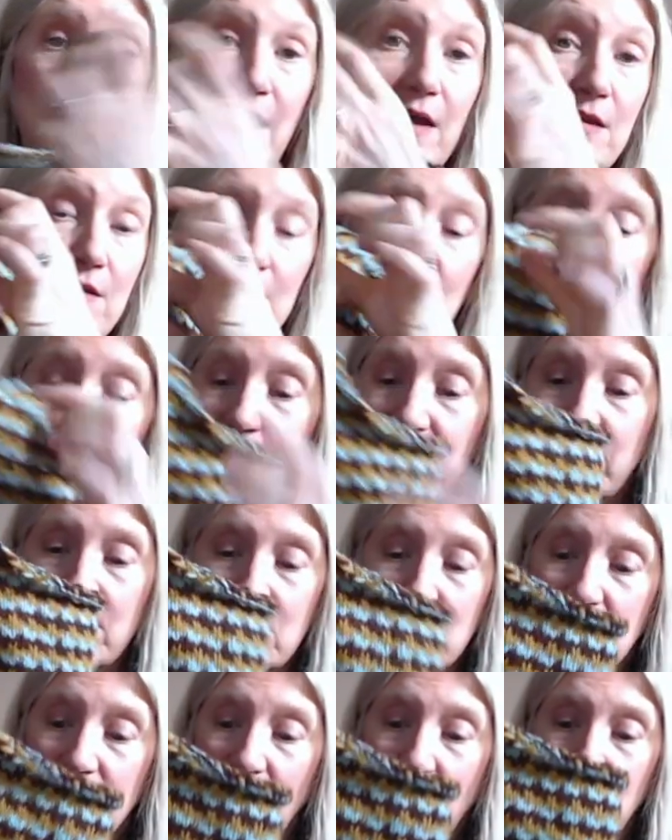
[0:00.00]
I love
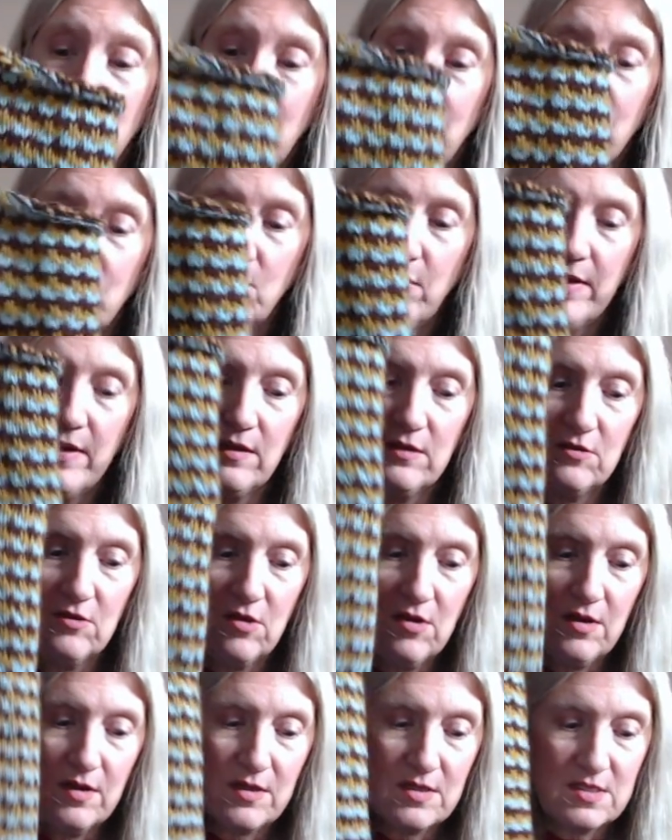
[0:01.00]
this. I love the way it
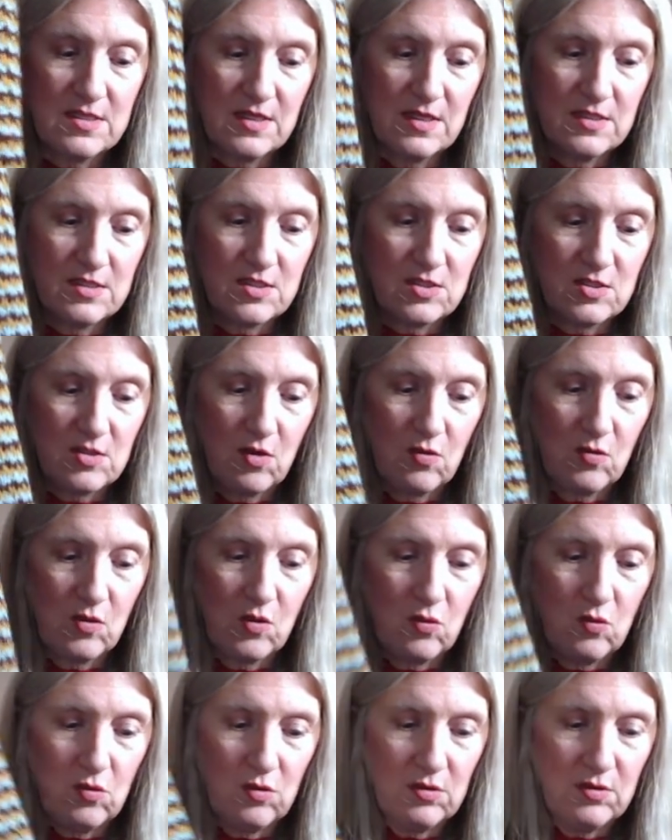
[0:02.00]
looks. It's so
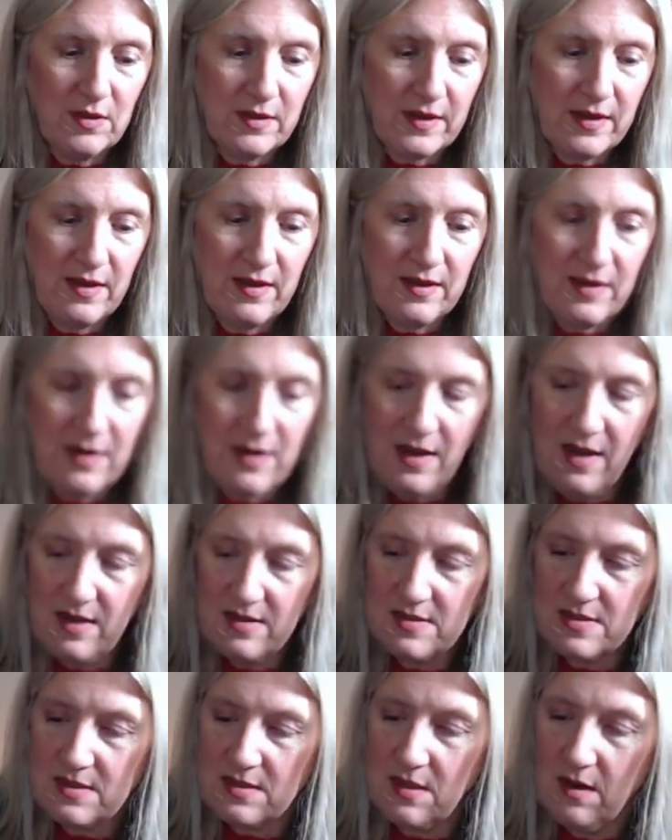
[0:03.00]
cool looking. It
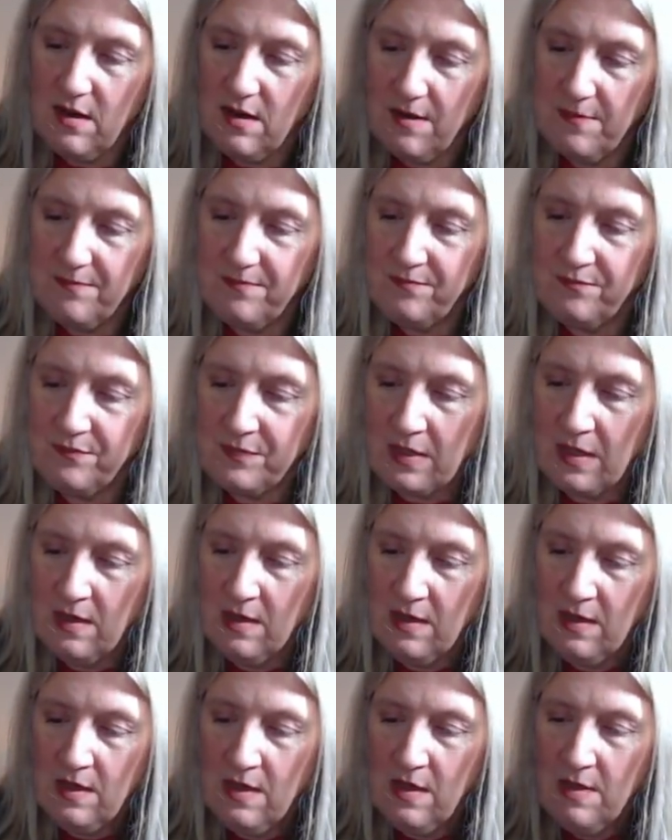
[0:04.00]
has um,
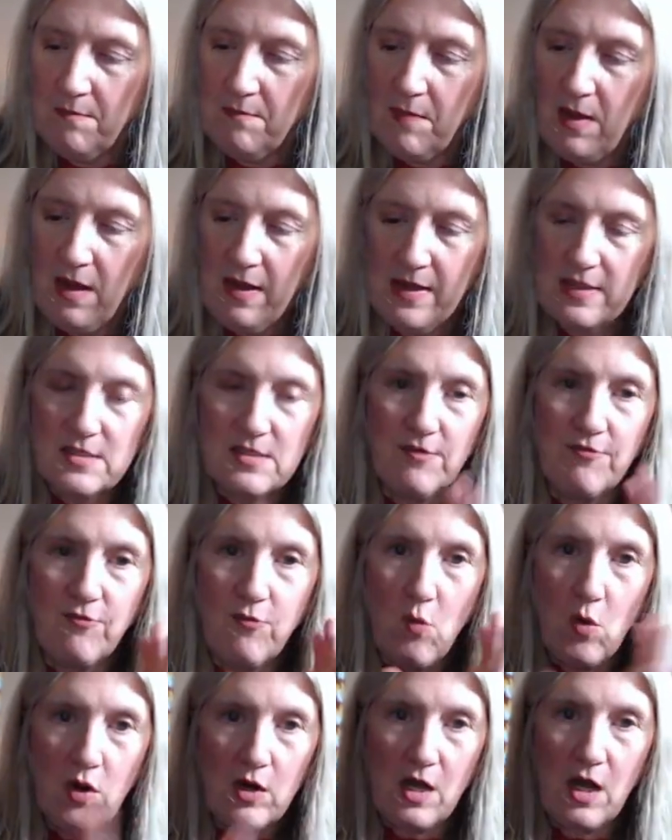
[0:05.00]
my, it's a
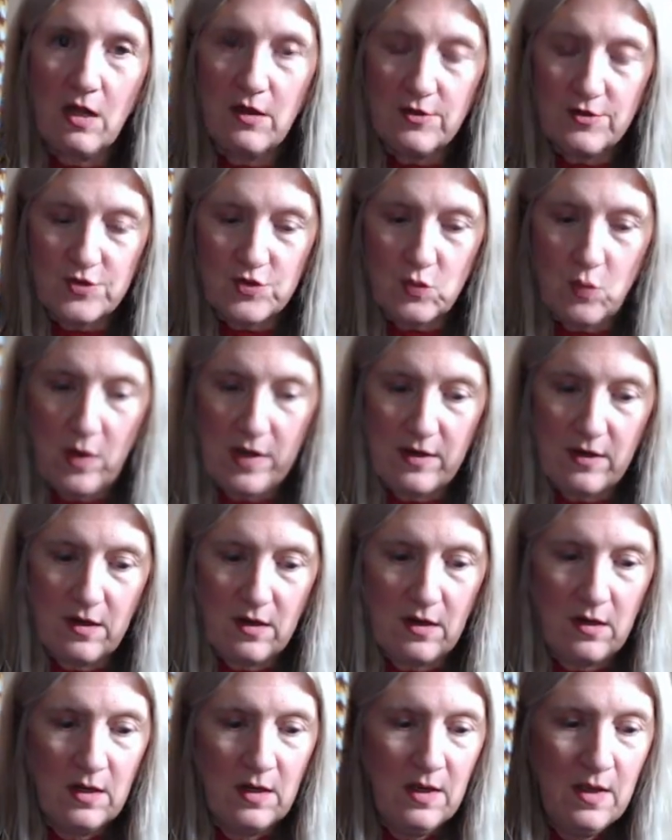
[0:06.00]
four color
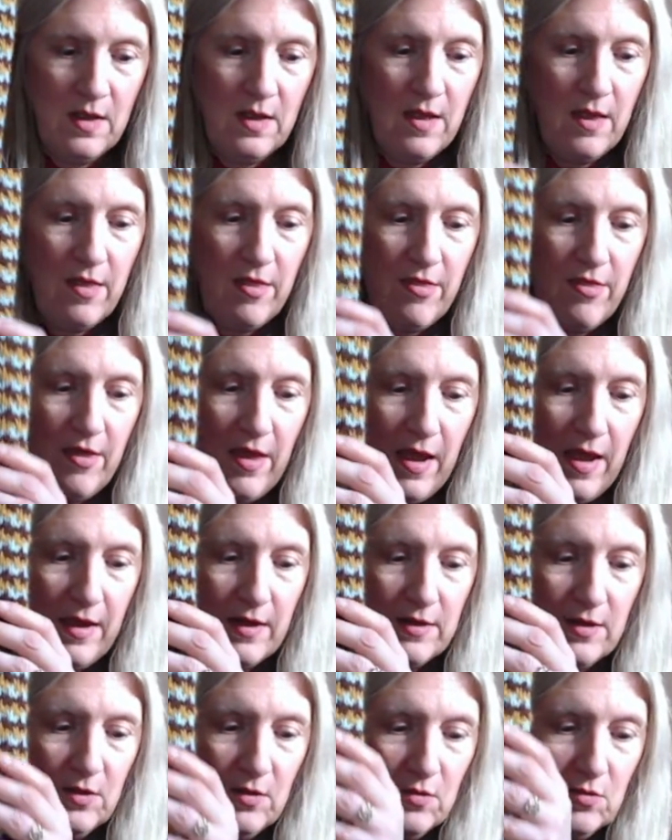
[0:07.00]
sweater
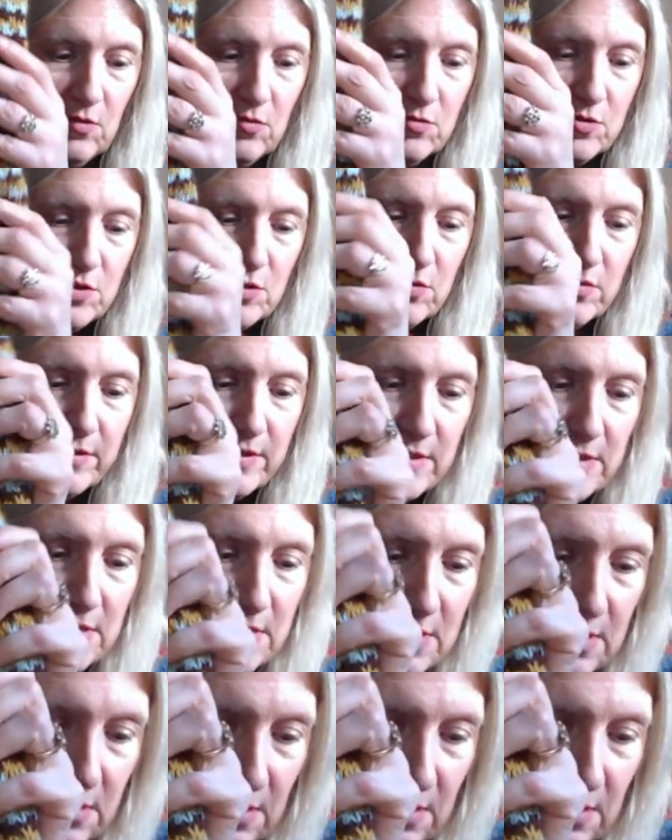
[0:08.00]
that you do this